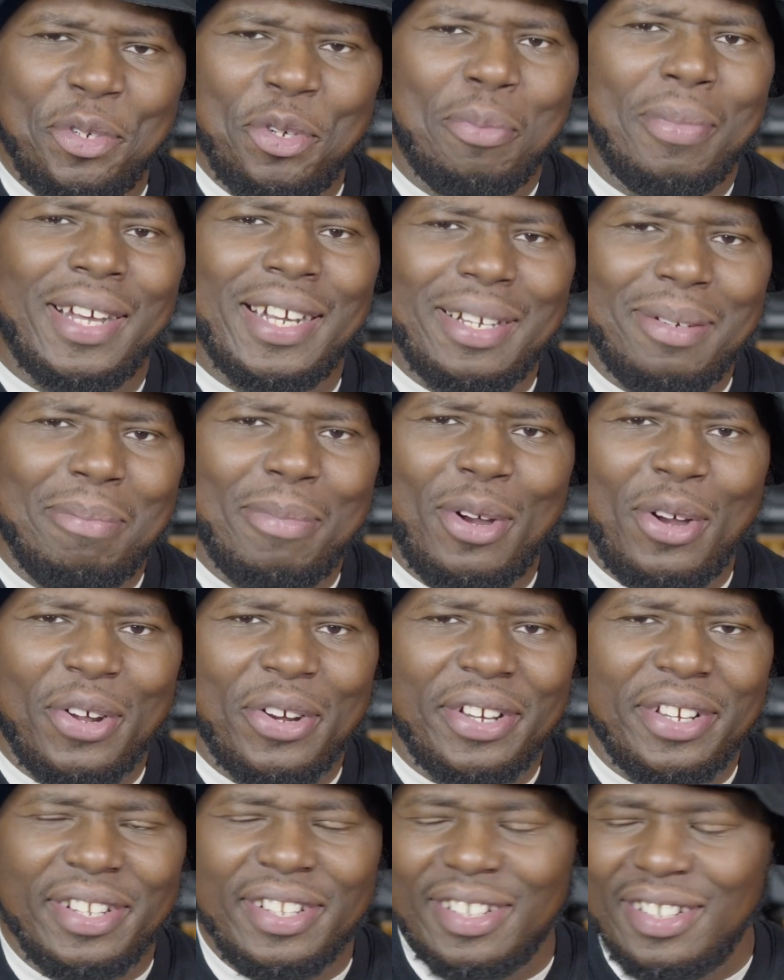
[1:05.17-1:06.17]
nobody bought
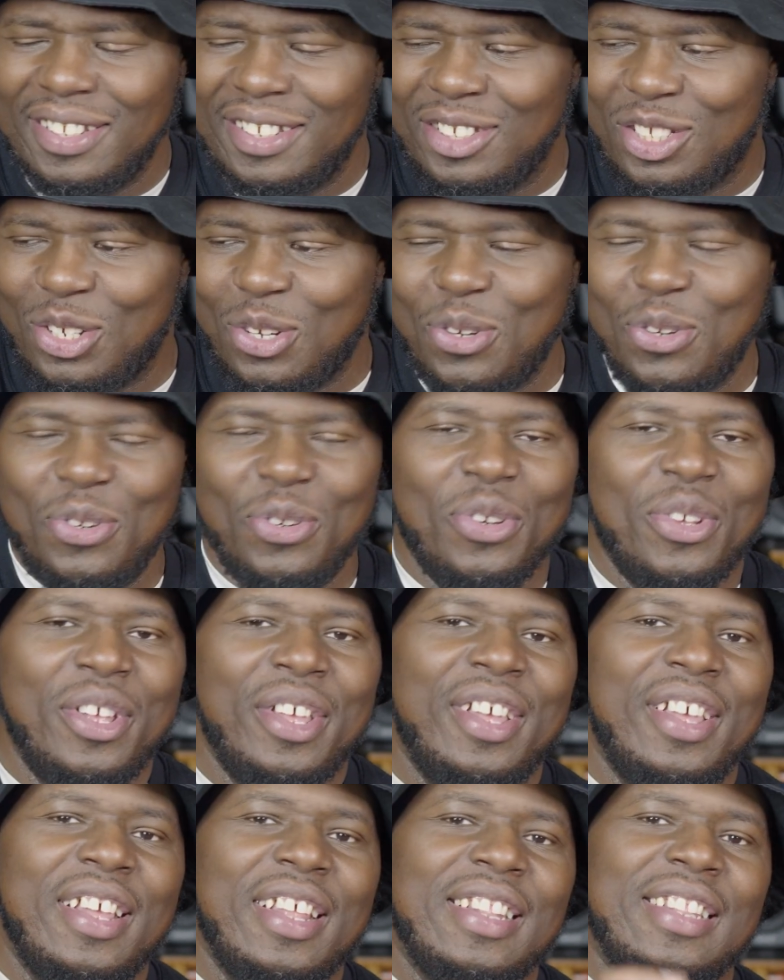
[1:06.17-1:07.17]
it. So
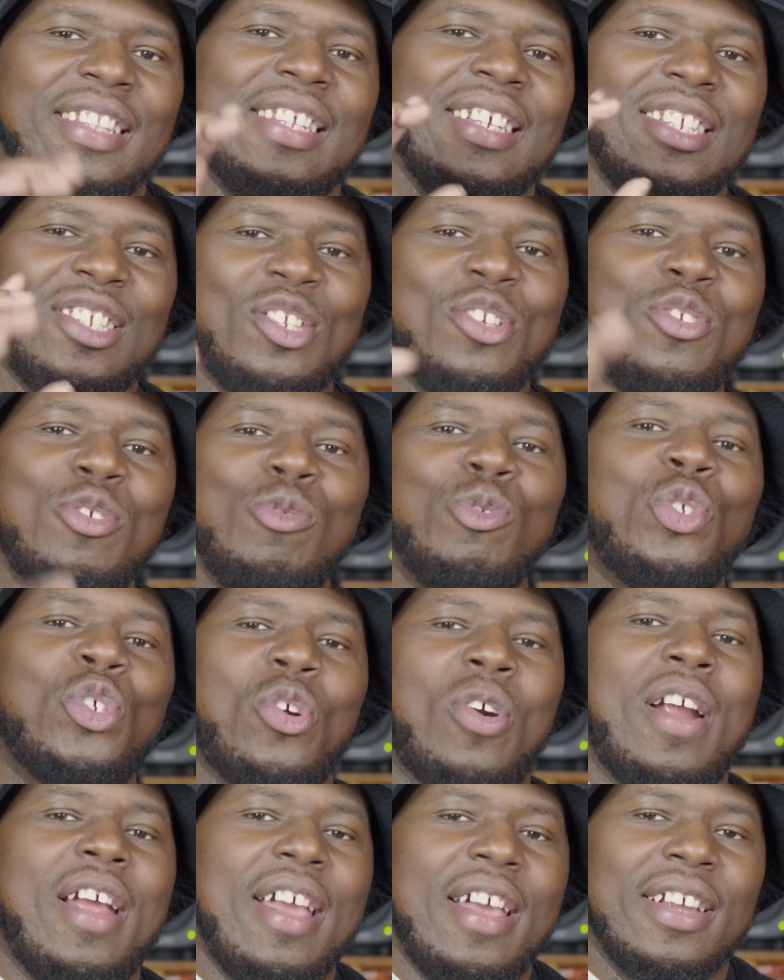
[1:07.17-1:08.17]
this new
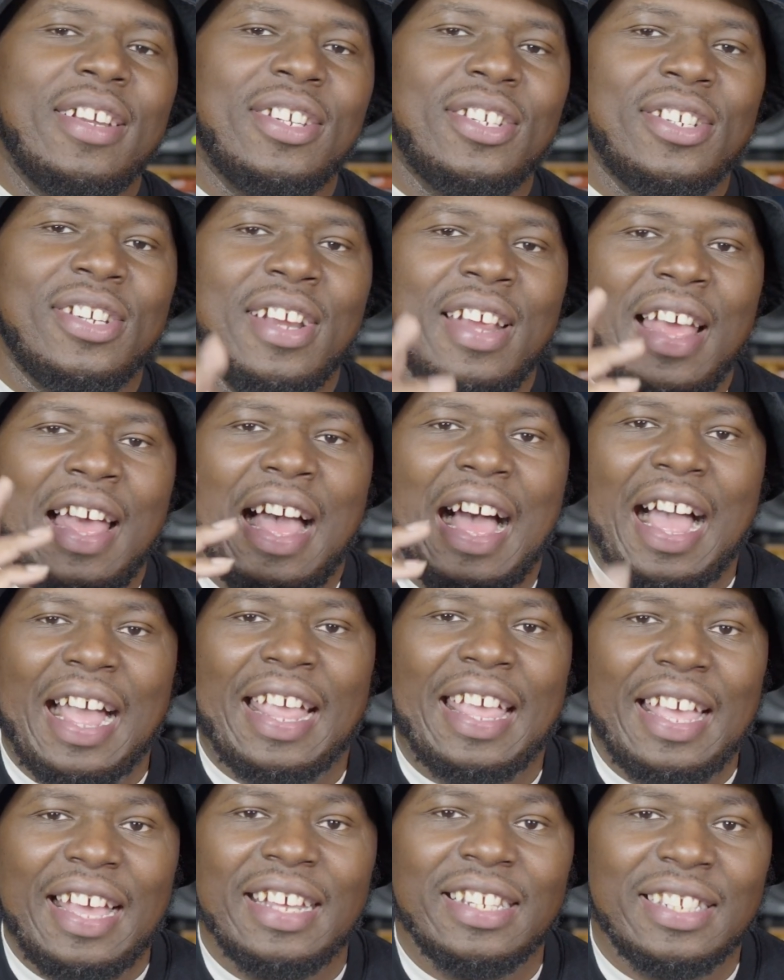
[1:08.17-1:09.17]
Trash, I
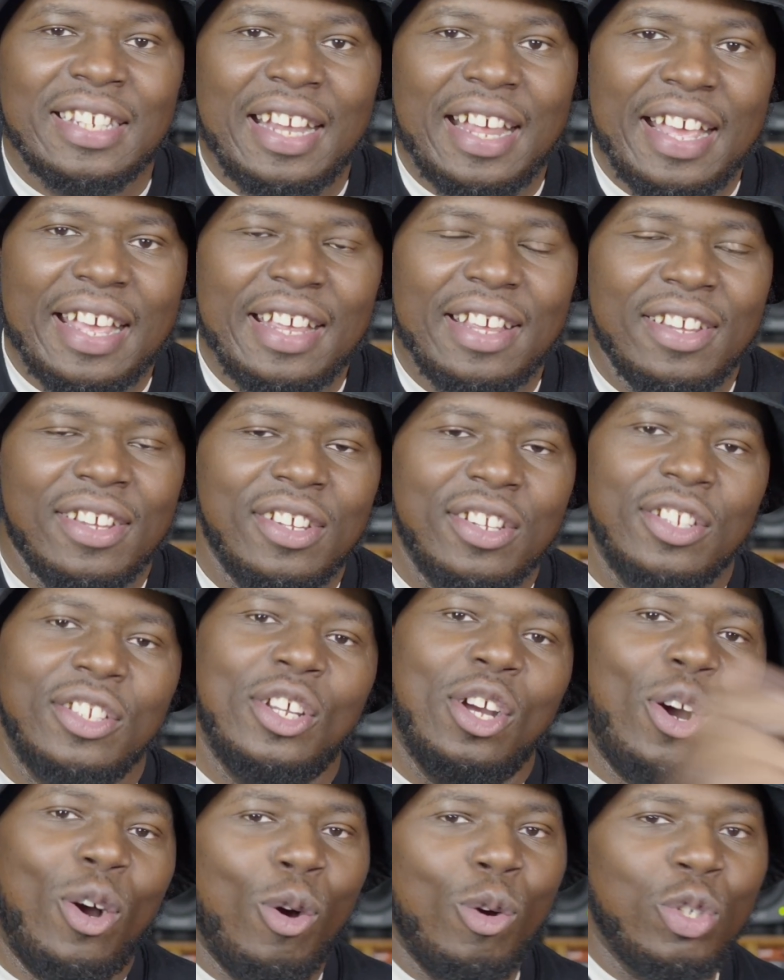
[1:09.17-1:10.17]
guess like the
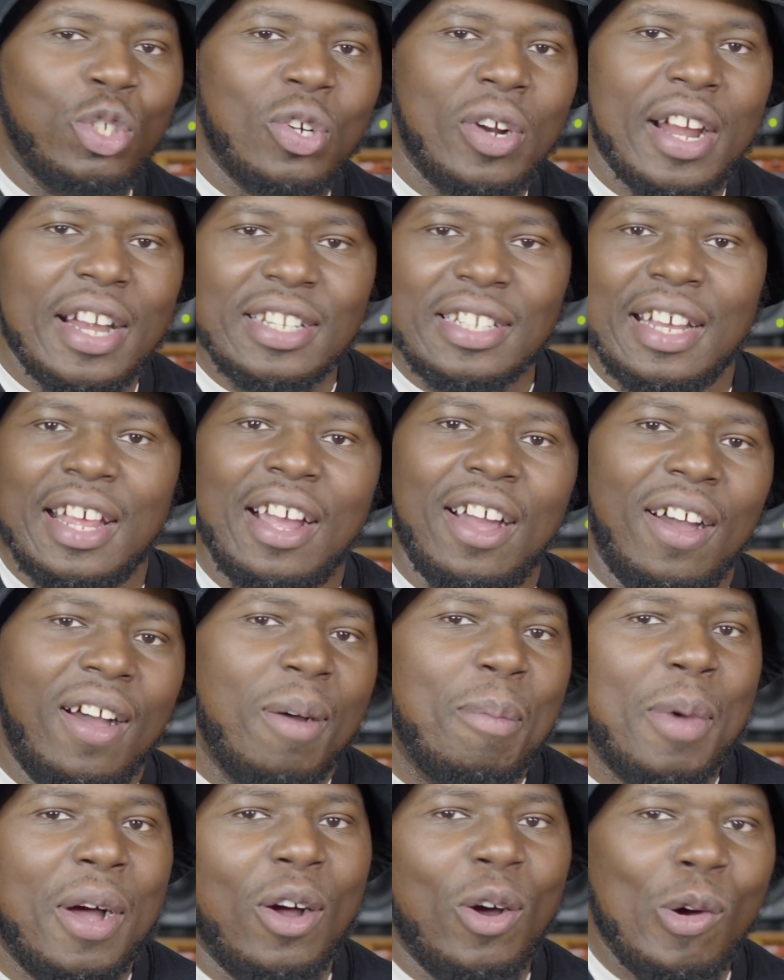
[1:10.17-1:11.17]
old Trash, like all
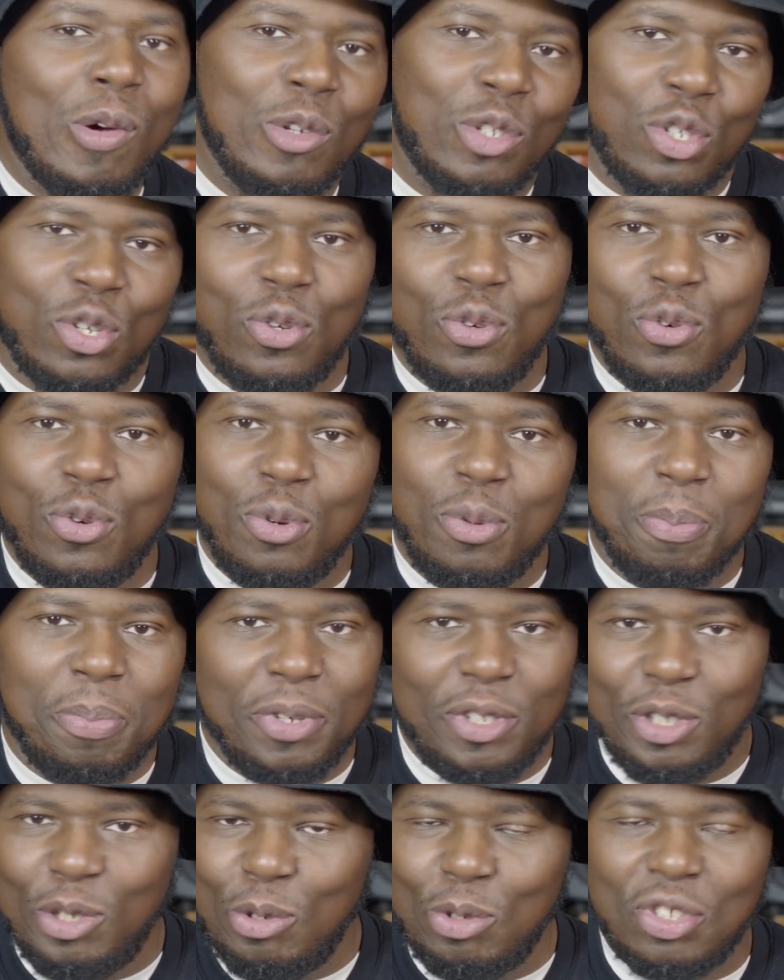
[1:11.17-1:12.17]
my old school
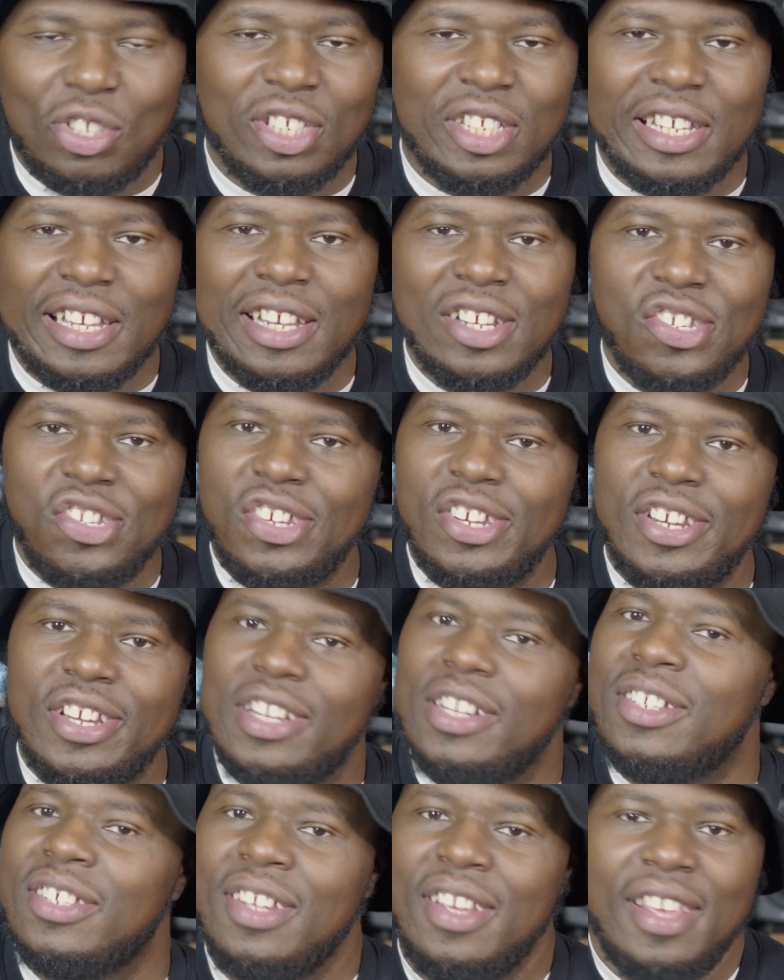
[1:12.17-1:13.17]
producers and
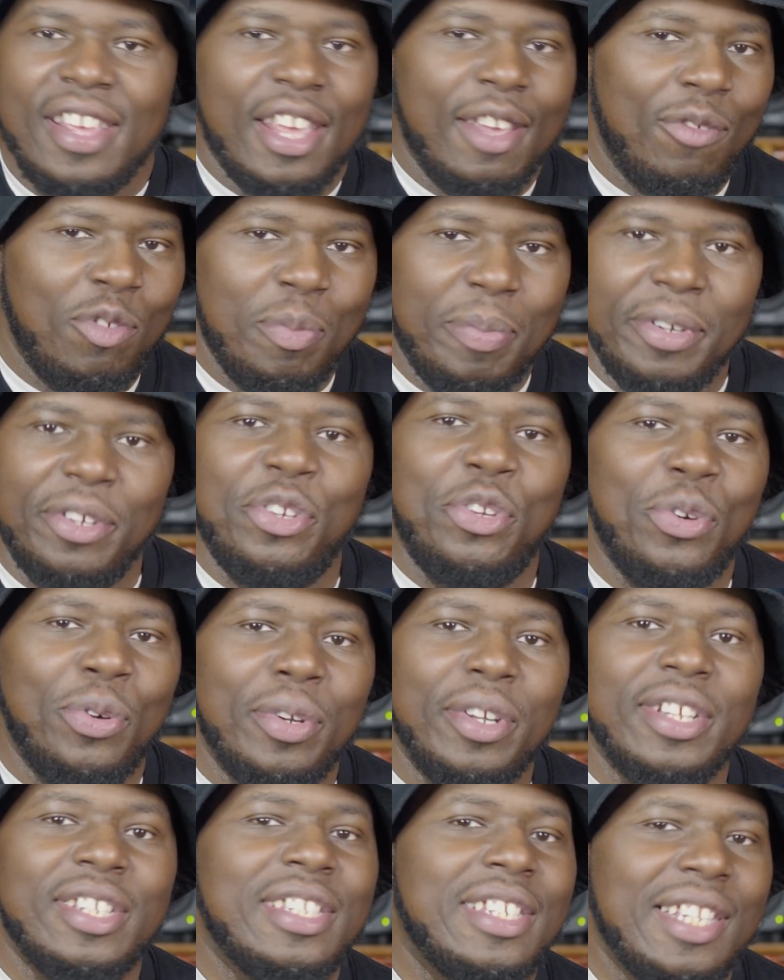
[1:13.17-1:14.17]
engineers, if you've been
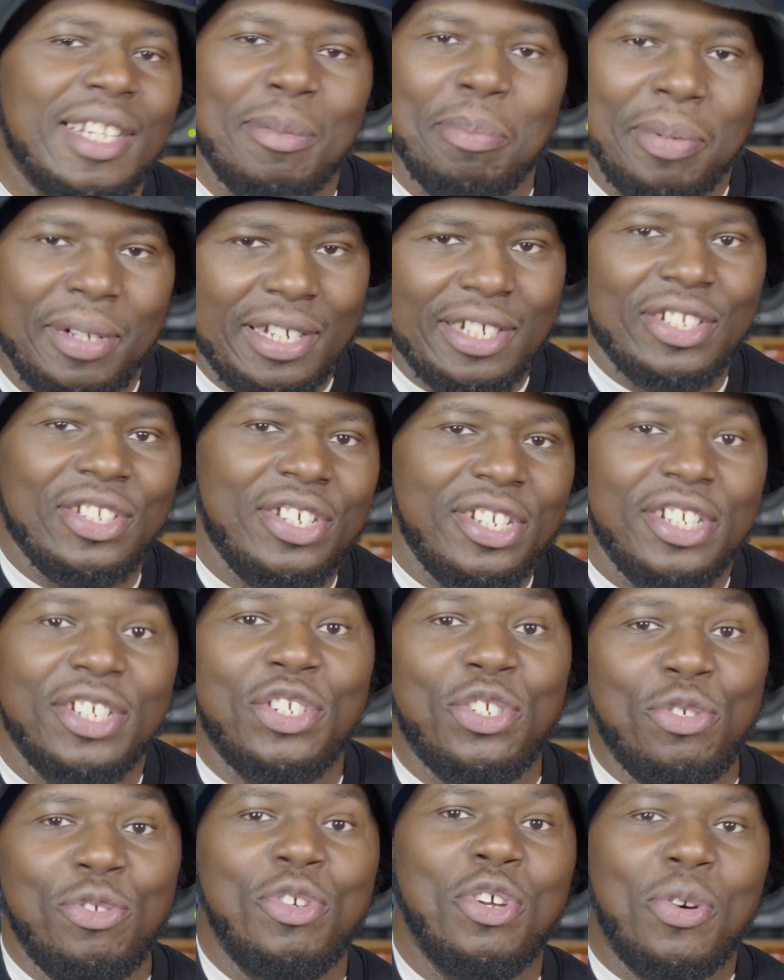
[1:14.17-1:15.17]
doing this 10 plus
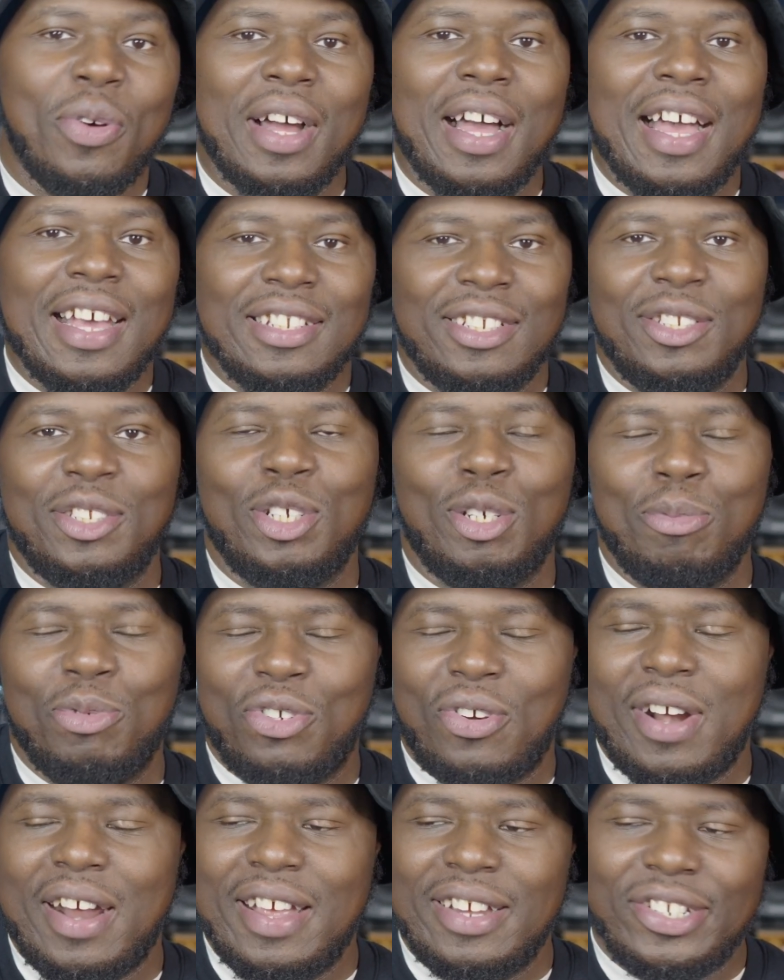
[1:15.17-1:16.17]
years, you know what Izotope
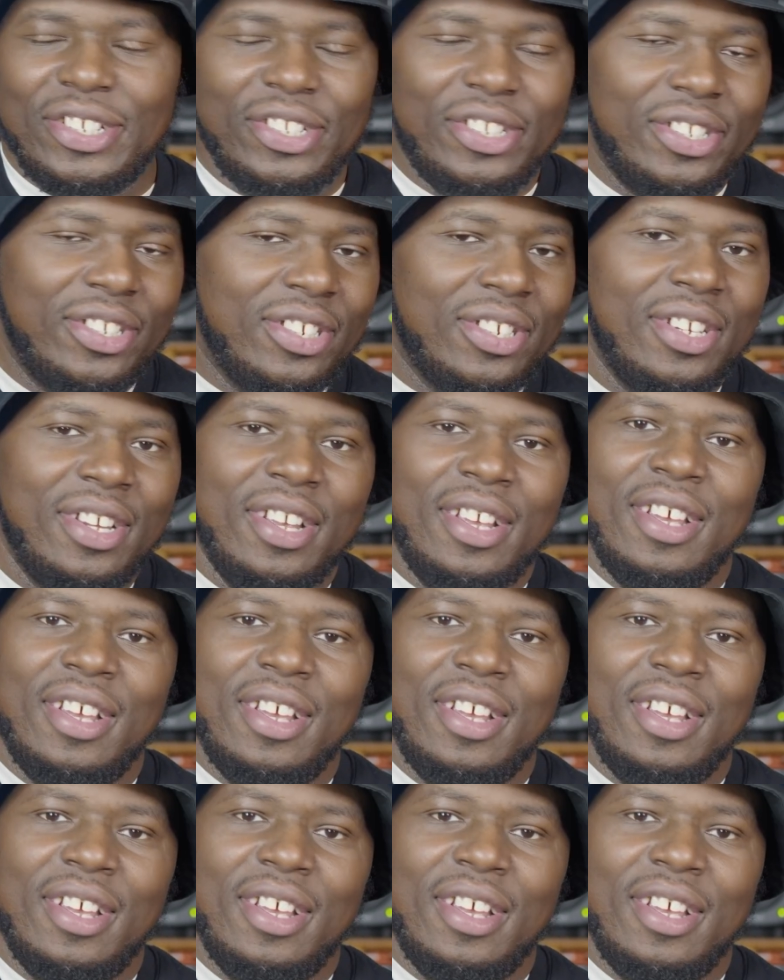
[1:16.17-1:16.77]
Trash is.